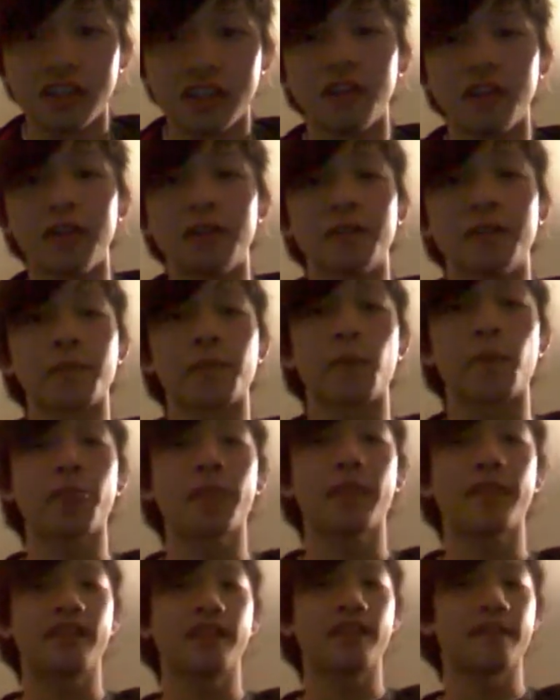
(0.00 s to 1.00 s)
Yeah,
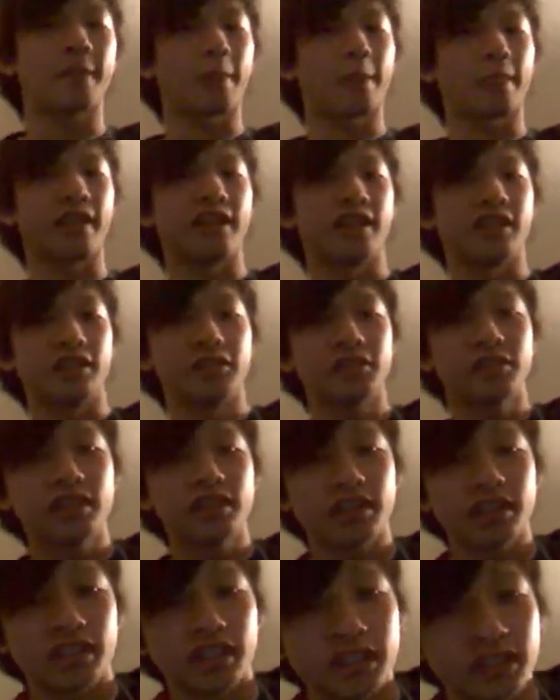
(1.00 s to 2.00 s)
it's
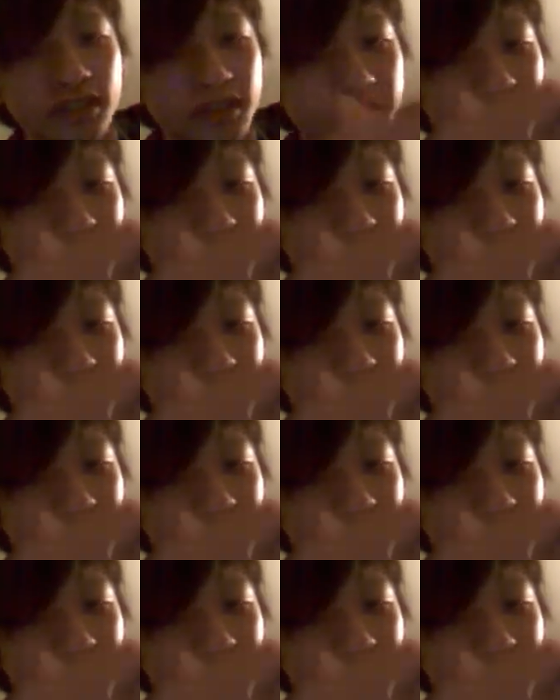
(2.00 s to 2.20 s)
really late,